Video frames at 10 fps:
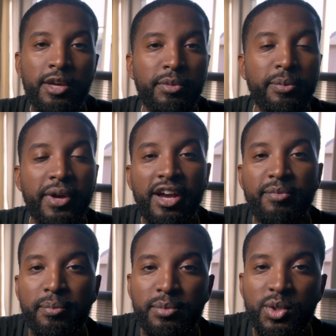maybe I have
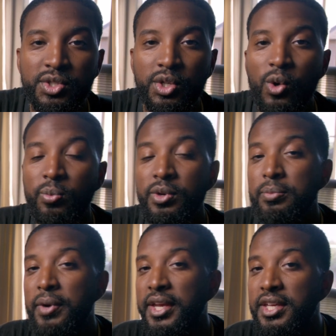my music open,
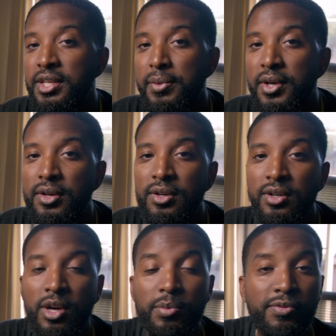my email, a
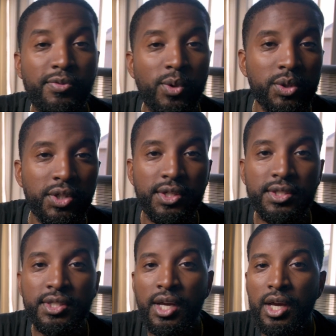couple folders.